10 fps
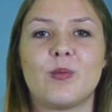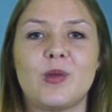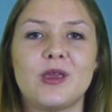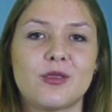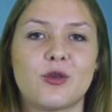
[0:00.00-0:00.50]

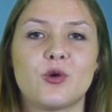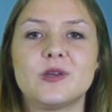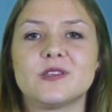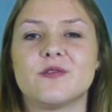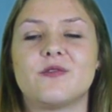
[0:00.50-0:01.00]
Ping Tho
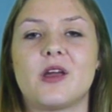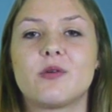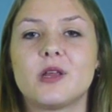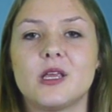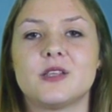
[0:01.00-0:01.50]
is a
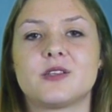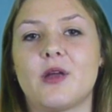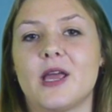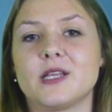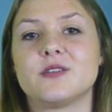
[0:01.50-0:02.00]
very
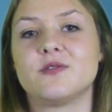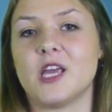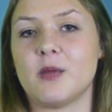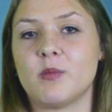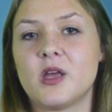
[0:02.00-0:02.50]
interactive
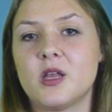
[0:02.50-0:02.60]
game.